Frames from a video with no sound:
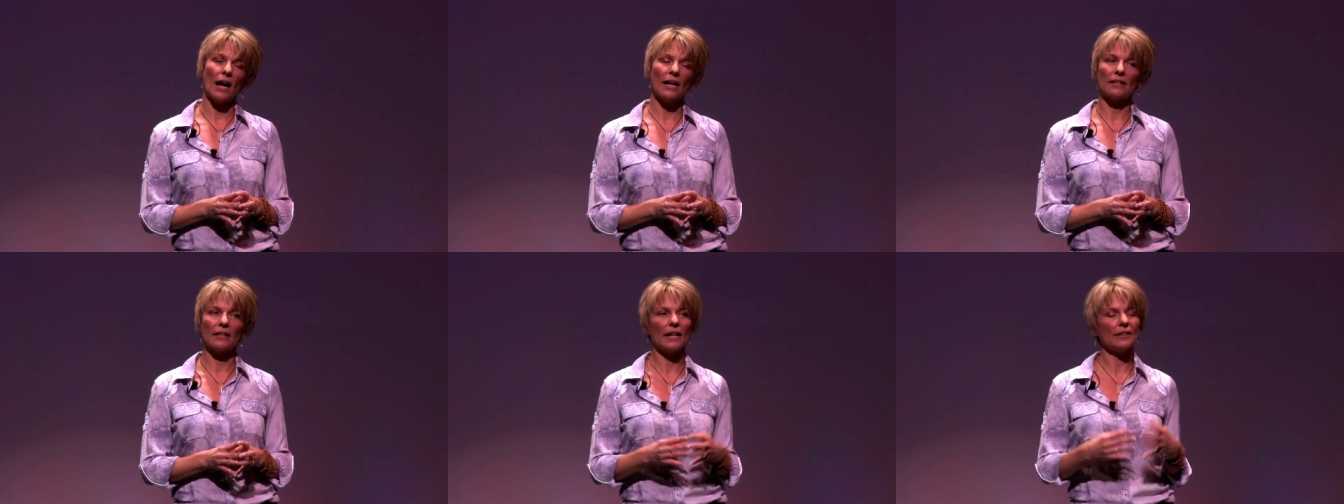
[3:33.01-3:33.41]

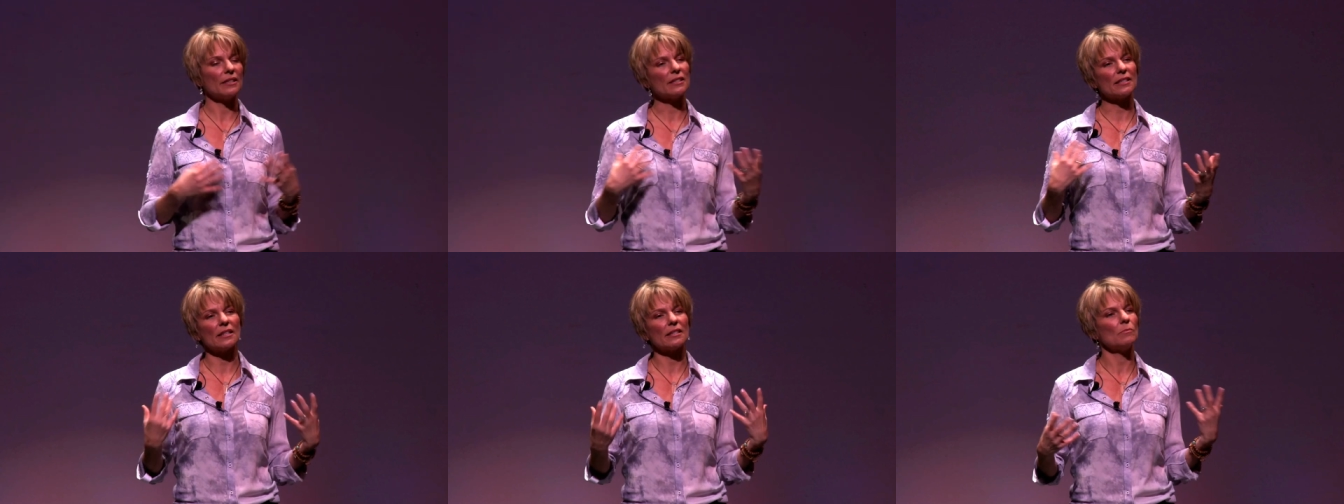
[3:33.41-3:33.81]
I thought,
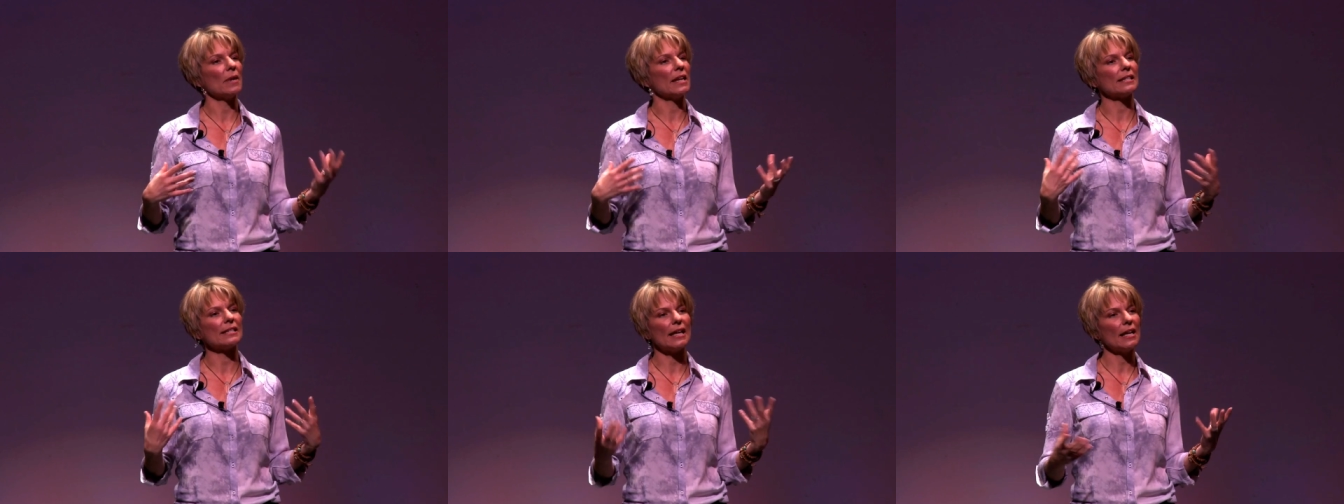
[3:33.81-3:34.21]
this doesn't
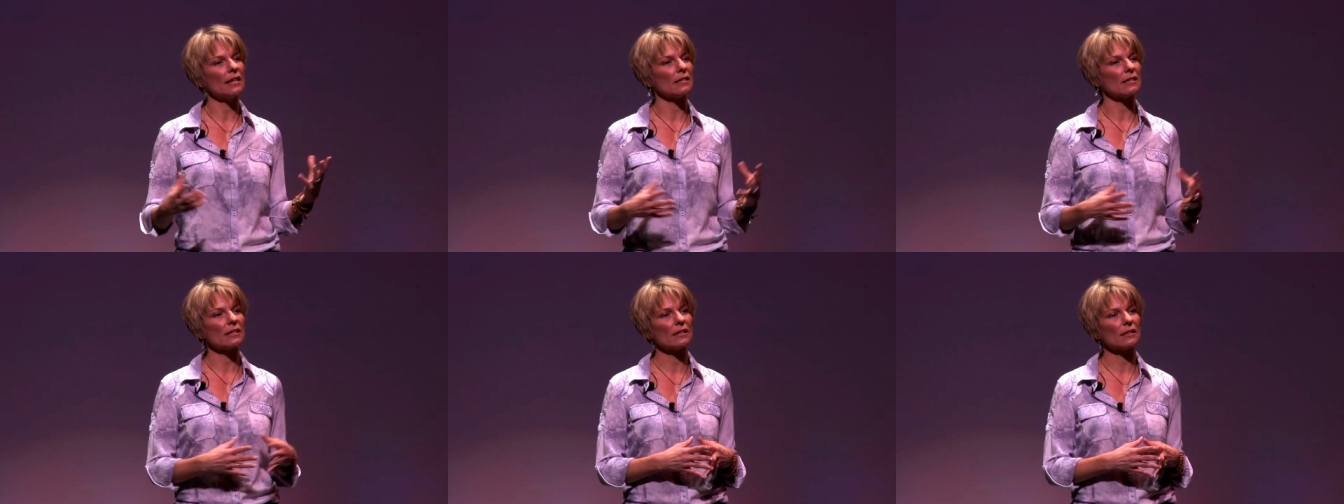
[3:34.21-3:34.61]
make
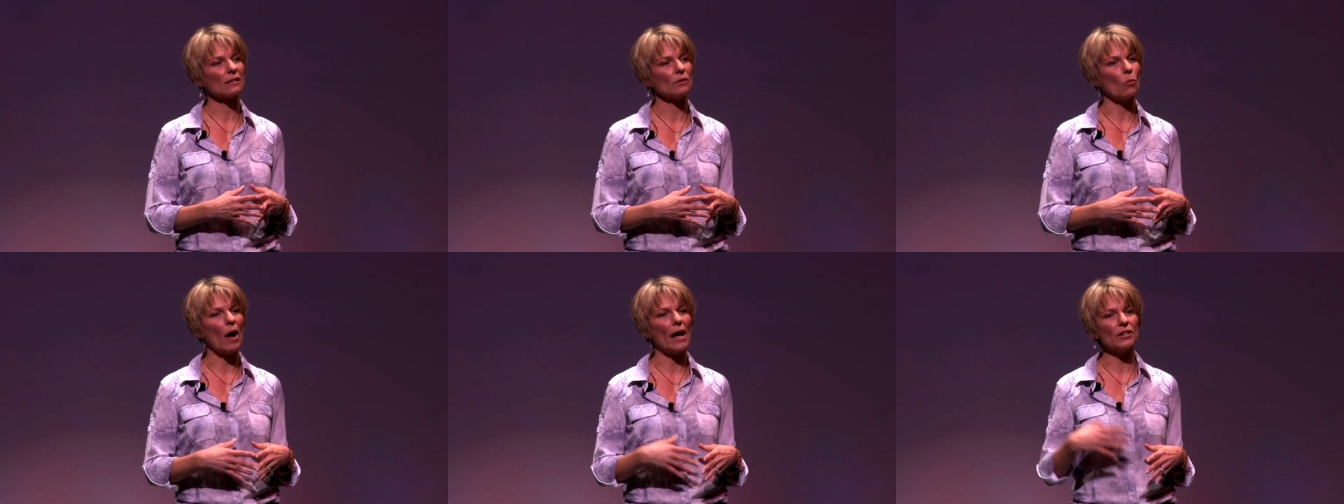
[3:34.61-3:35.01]
sense.
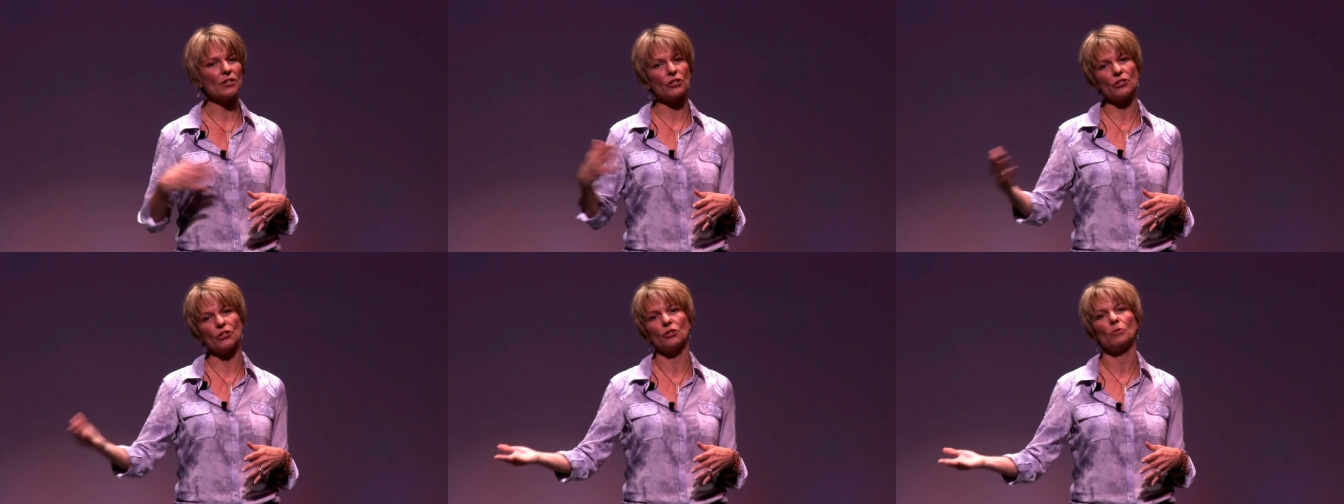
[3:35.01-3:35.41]
Why
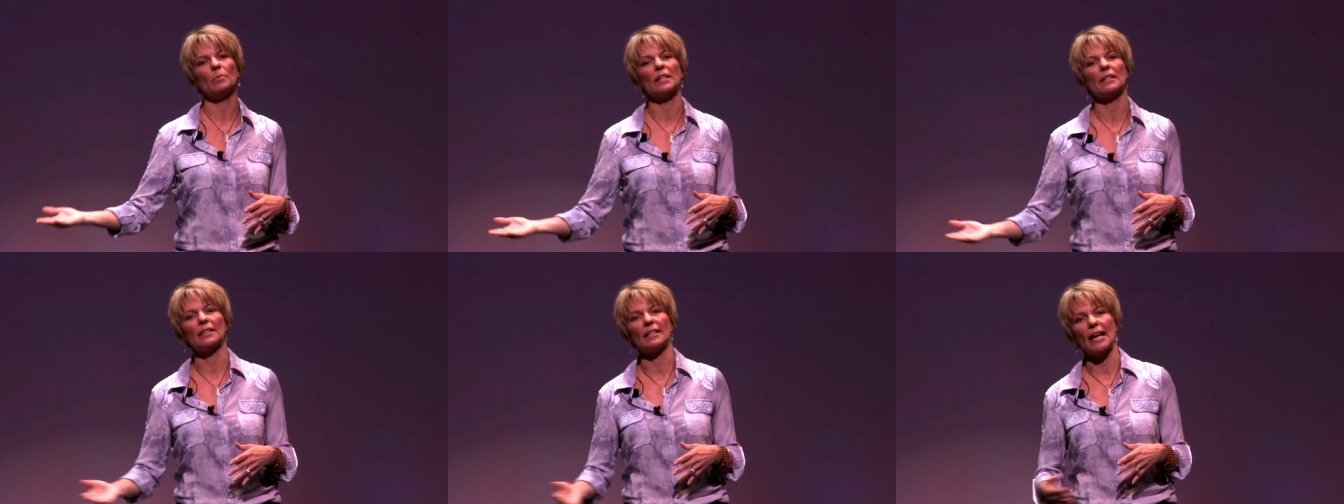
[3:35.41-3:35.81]
should you
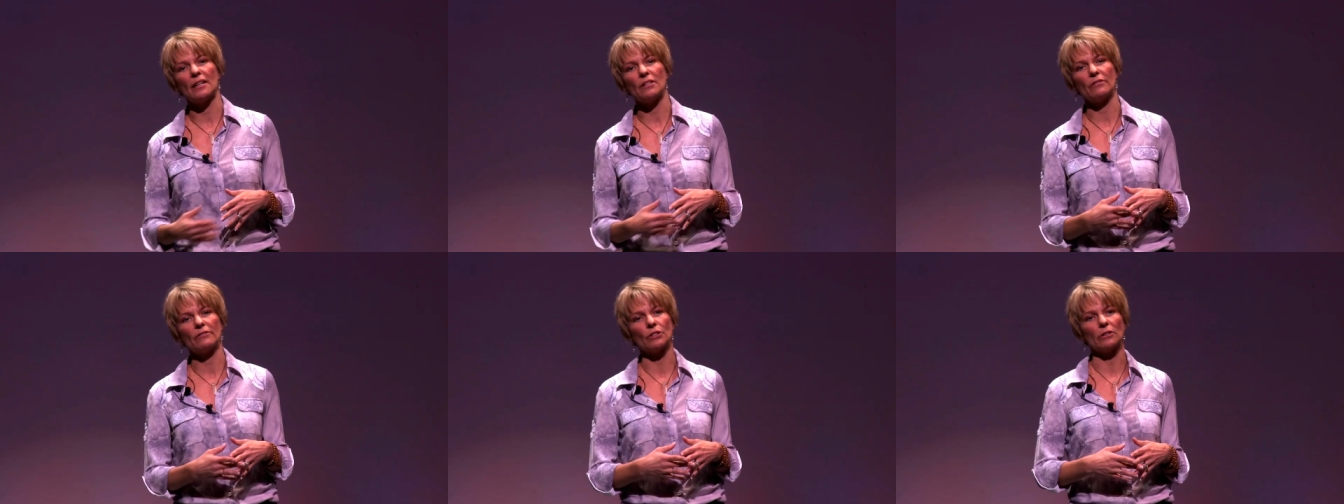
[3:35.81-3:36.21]
be at the
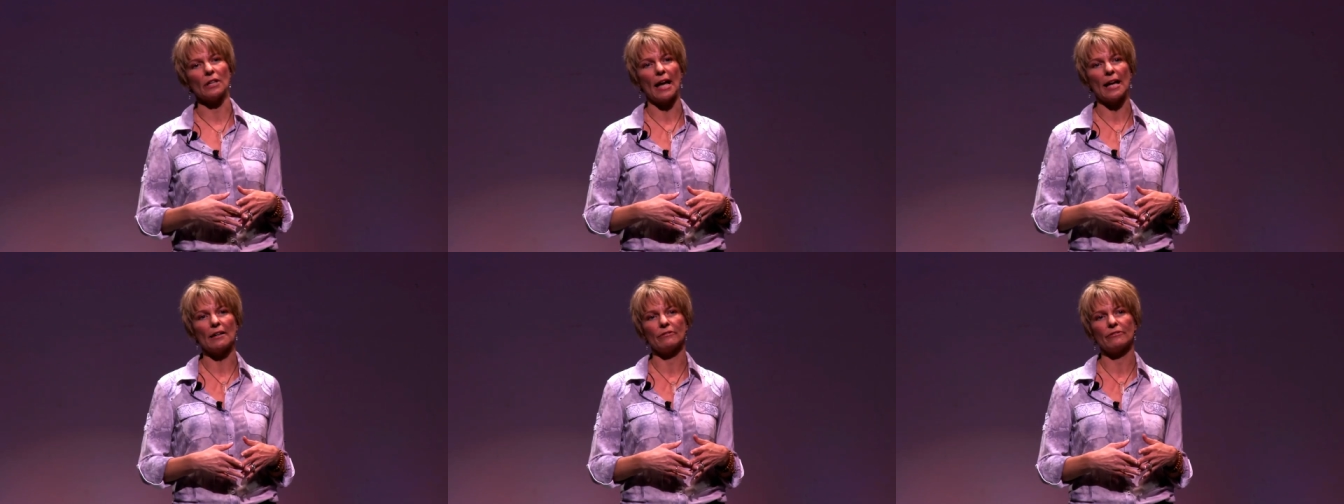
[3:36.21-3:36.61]
end of your
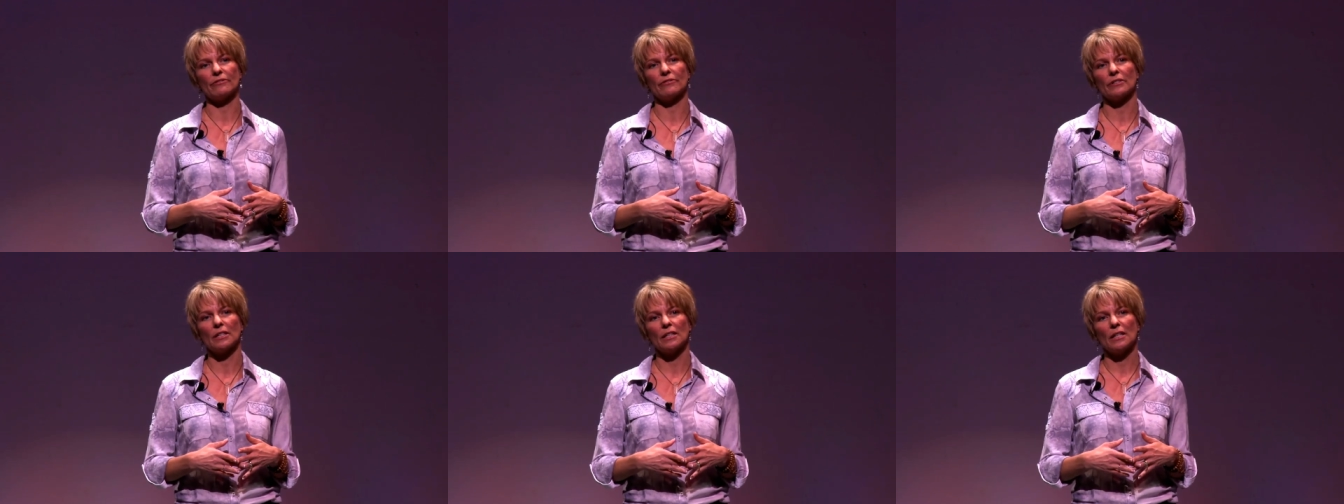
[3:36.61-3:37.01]

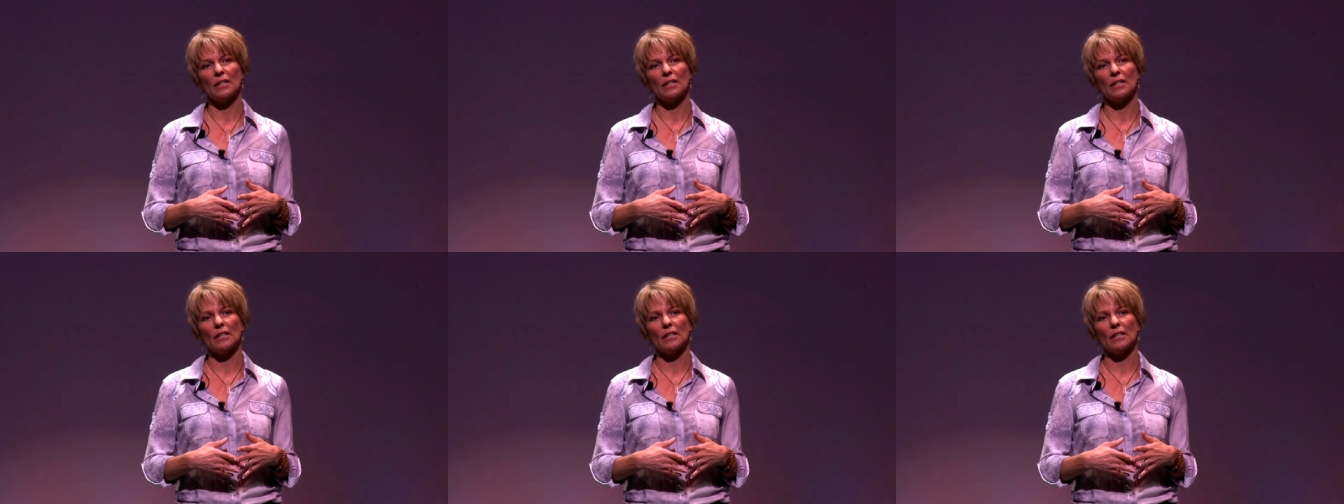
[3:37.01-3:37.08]
life